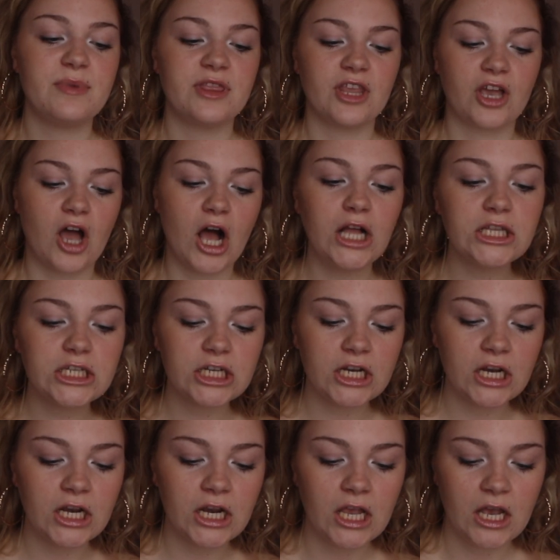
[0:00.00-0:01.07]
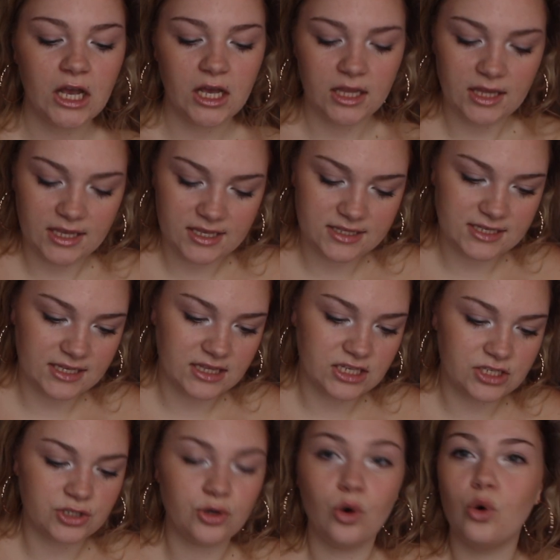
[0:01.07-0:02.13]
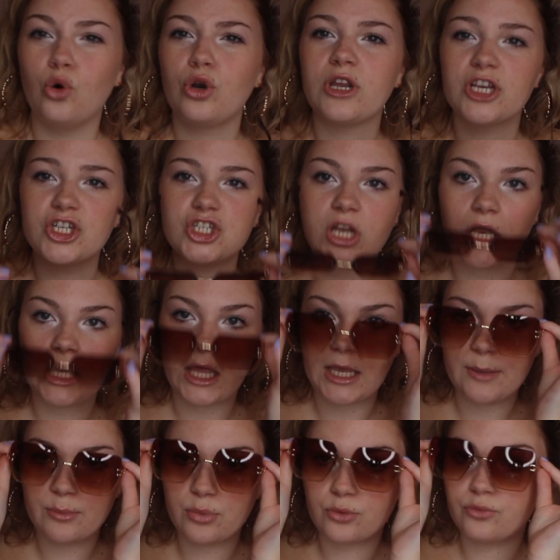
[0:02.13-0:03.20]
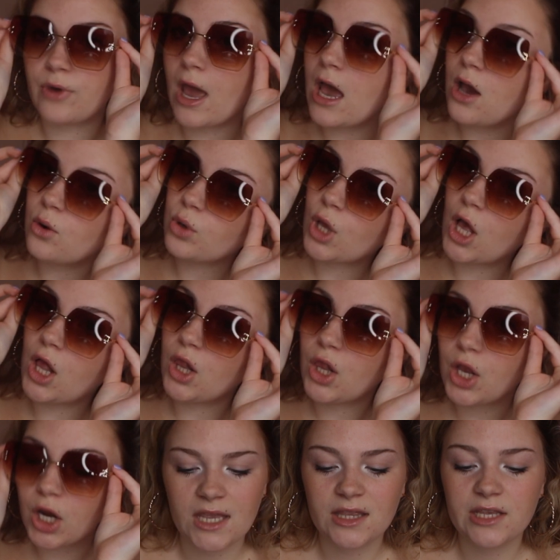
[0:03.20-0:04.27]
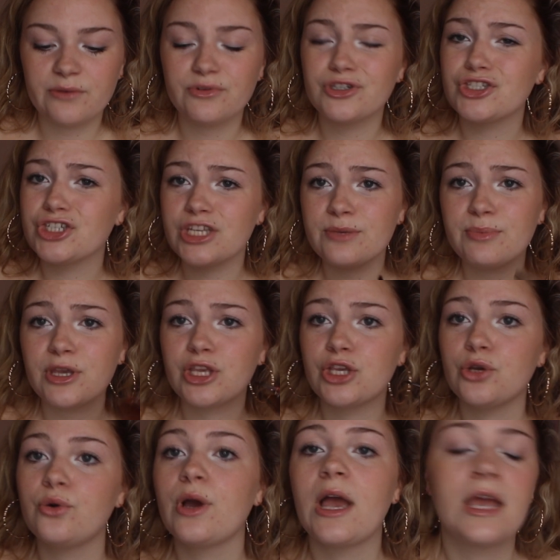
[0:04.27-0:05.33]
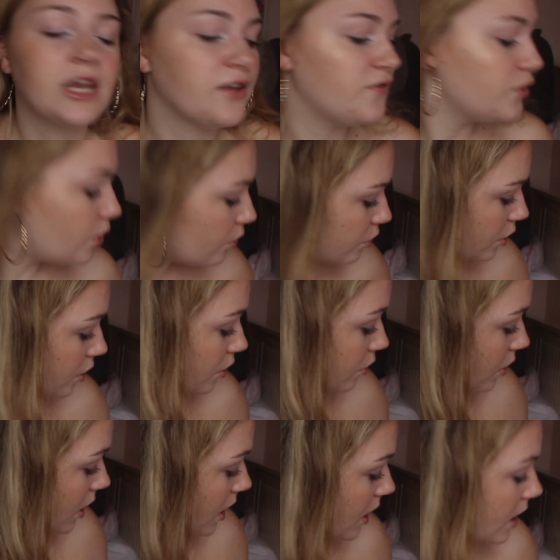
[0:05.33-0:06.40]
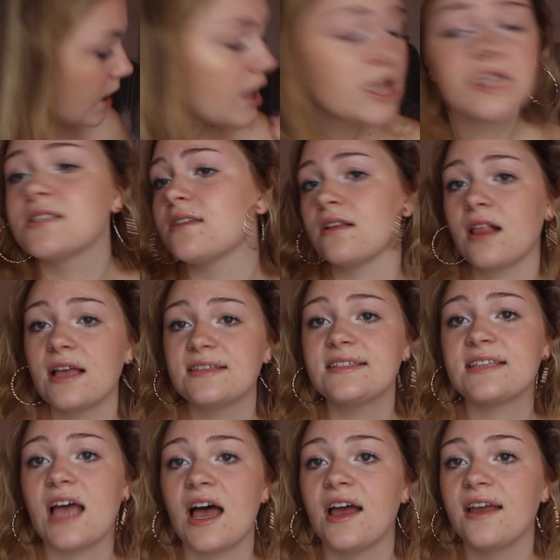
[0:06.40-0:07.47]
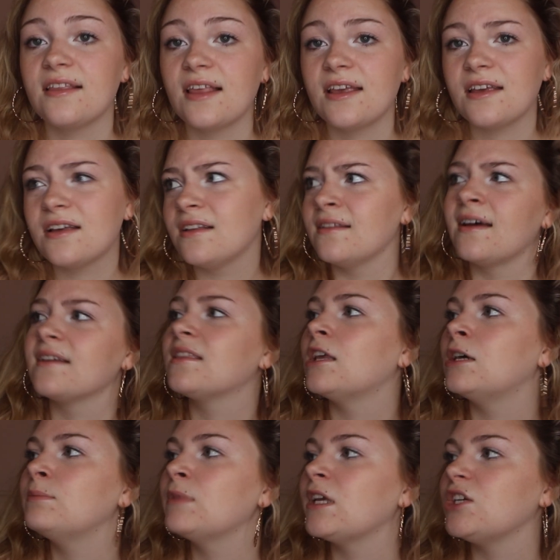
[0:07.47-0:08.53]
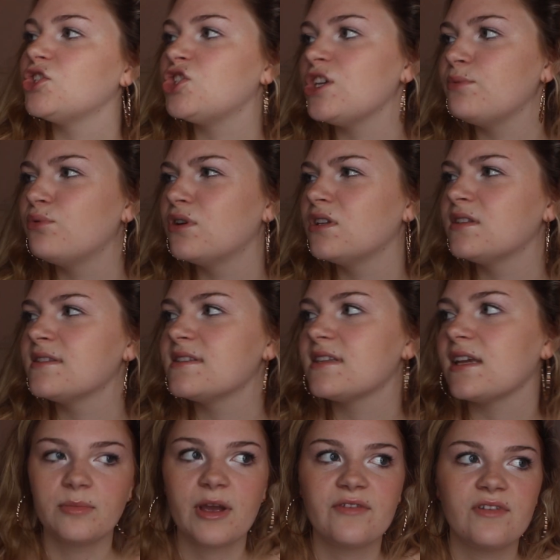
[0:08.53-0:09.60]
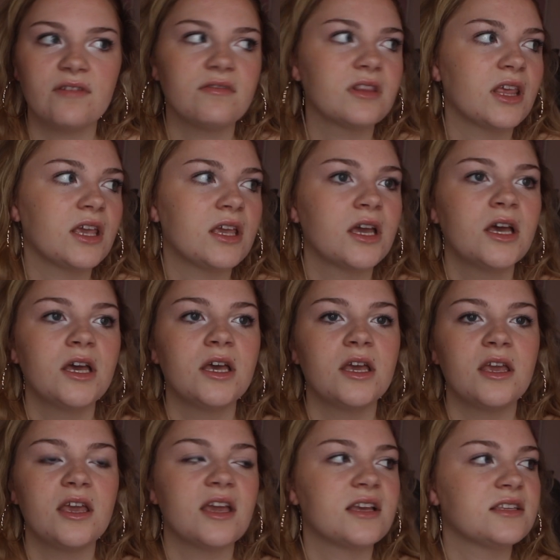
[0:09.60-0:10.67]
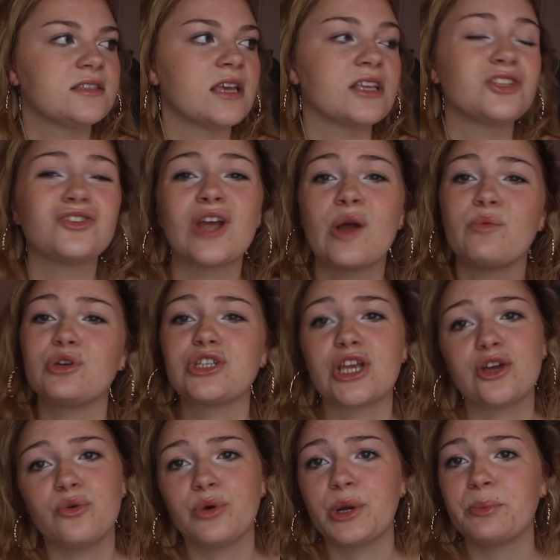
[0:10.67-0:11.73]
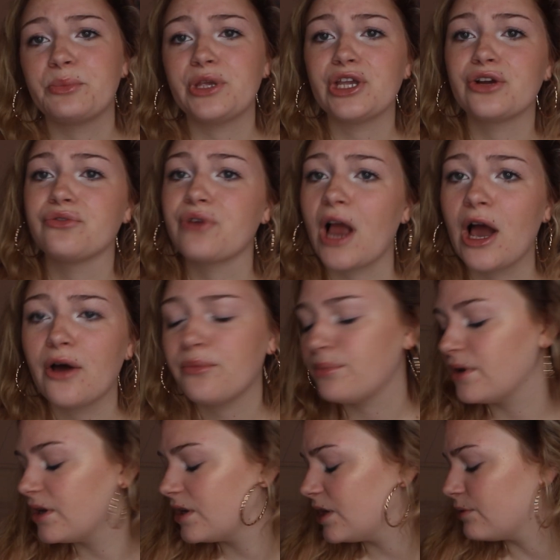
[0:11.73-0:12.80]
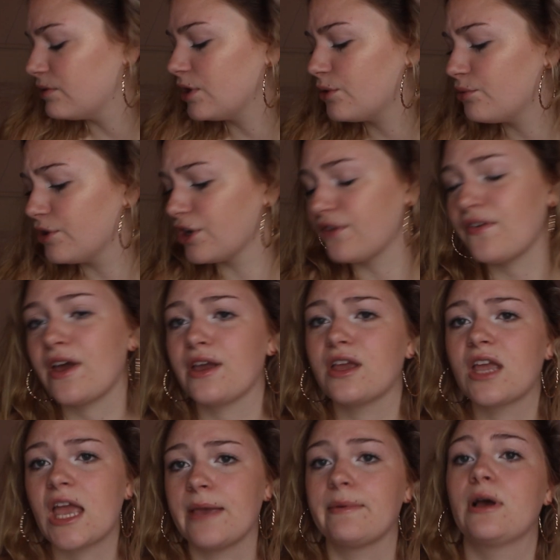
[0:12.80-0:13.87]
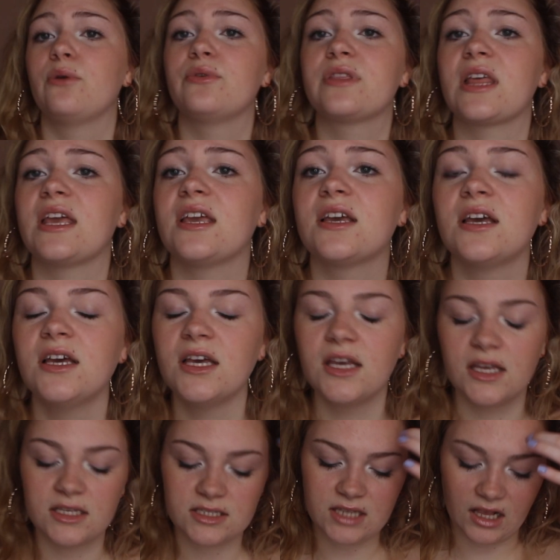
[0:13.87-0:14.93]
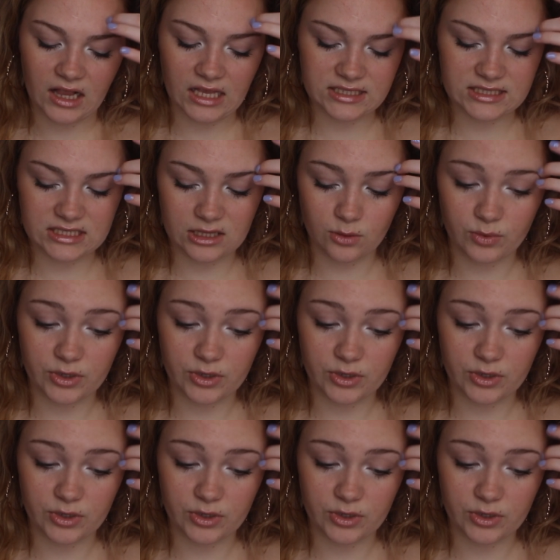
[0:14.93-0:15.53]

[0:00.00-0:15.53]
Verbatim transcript: and the color. Like, it's like this goldish light brown color, and they were cheap and cute. And if you don't know, sunglasses, I like collect them, like cheap ones. They're my favorite like accessory. I wish I could wear them year round, but it would look weird if I came out with like sunglasses in the